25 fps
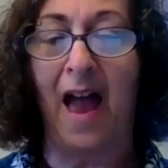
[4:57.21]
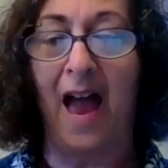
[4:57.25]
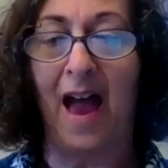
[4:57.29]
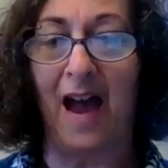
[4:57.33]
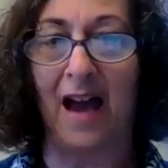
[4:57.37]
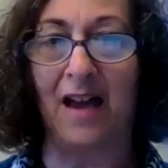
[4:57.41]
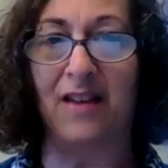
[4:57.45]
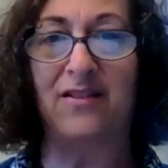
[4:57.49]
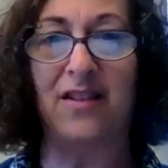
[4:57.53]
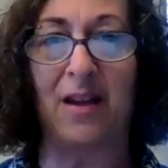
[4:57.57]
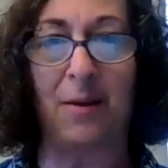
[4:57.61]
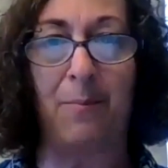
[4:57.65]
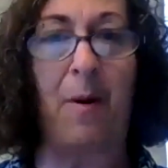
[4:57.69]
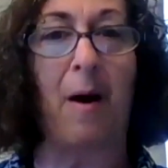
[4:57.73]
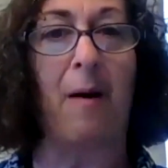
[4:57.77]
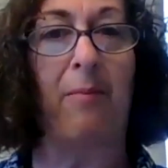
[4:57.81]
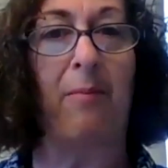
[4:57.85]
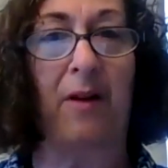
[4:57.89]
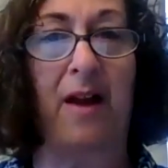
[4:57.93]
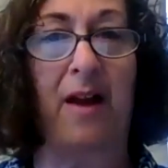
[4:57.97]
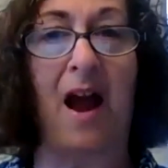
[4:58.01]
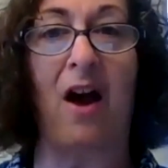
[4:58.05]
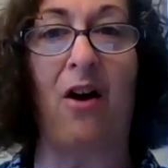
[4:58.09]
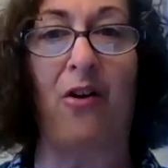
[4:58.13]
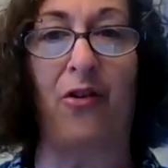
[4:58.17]
as a
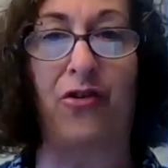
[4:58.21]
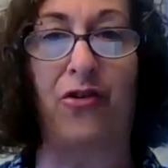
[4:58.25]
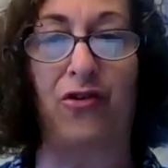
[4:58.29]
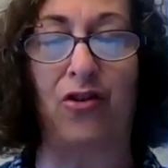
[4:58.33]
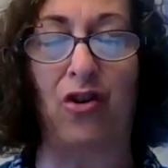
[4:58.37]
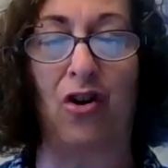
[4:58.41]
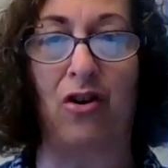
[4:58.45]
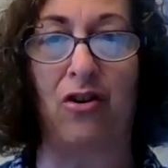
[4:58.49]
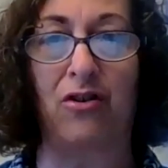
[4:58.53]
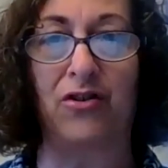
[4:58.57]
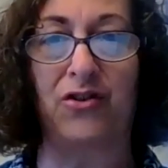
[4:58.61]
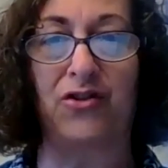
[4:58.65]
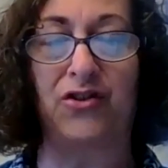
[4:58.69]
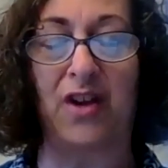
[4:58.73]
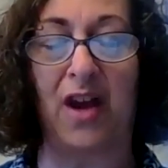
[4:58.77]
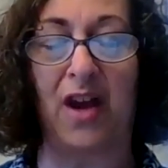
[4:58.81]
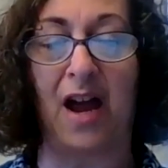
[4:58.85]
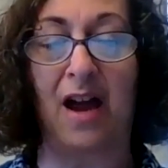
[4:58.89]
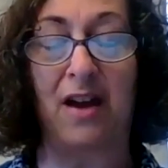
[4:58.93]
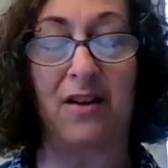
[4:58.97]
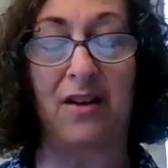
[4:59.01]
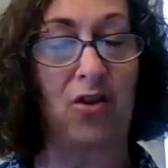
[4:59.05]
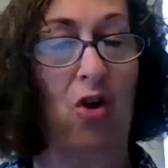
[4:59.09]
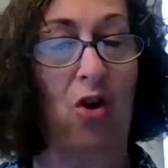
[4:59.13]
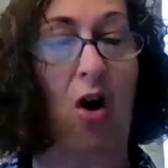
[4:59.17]
public health nurse,
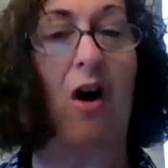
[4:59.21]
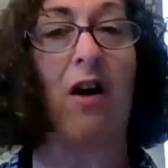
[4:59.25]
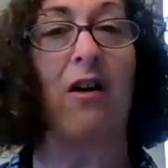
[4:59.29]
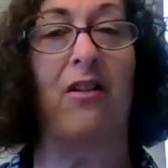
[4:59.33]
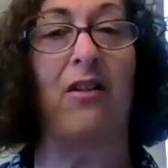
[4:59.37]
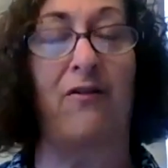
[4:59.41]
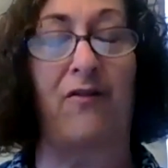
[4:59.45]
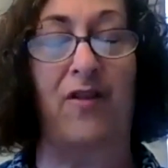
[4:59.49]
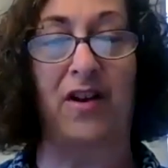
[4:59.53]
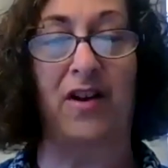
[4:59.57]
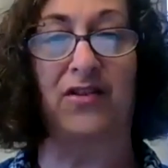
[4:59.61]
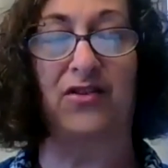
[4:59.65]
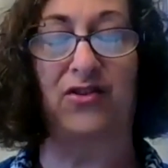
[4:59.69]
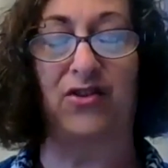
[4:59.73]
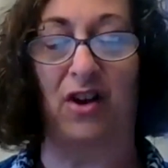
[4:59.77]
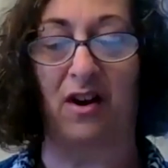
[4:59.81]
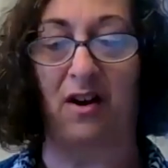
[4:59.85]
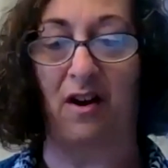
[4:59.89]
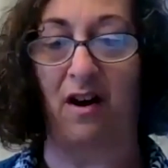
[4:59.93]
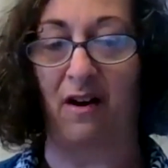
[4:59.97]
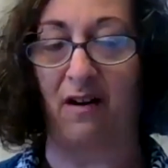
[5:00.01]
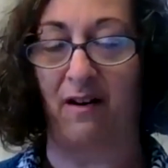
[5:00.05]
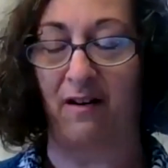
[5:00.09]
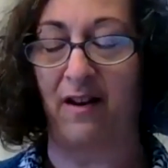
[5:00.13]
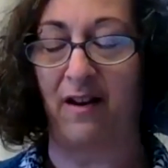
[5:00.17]
as all of us
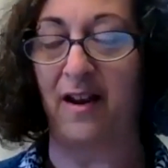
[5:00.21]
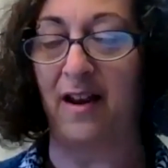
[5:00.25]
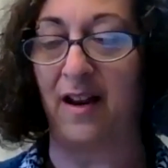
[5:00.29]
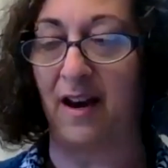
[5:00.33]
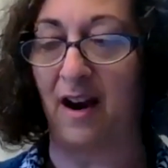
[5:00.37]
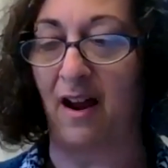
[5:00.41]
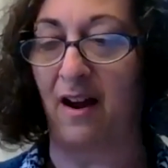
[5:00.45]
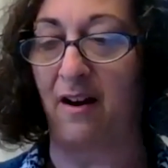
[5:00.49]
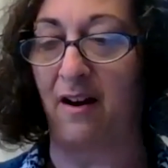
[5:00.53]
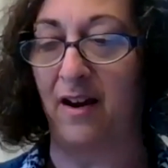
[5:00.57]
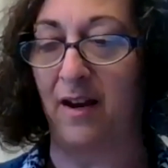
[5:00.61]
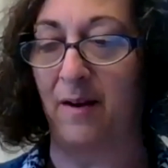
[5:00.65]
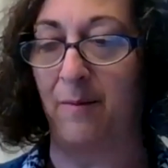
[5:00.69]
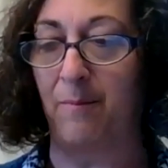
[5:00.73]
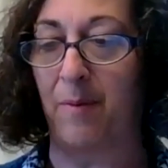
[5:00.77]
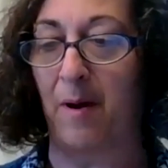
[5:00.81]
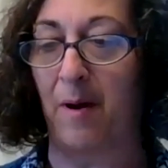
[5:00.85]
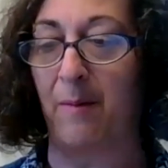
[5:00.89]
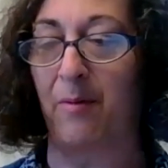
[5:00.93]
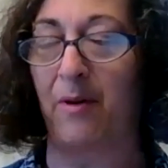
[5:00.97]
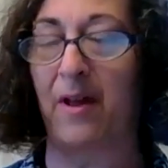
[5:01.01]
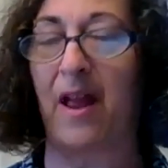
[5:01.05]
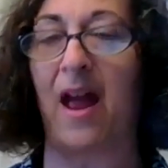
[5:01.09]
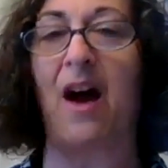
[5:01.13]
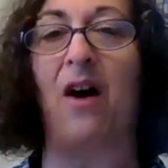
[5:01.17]
in our in
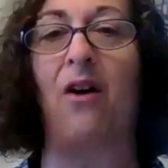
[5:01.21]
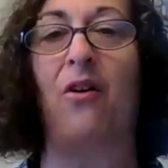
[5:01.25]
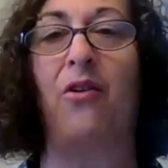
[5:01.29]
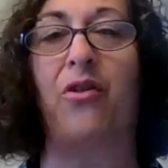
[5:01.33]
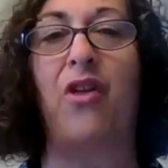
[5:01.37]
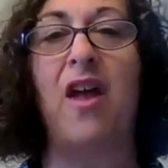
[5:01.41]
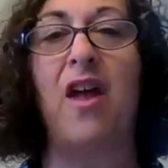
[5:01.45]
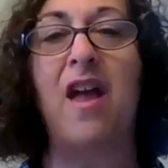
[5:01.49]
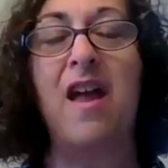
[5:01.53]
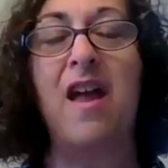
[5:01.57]
public health,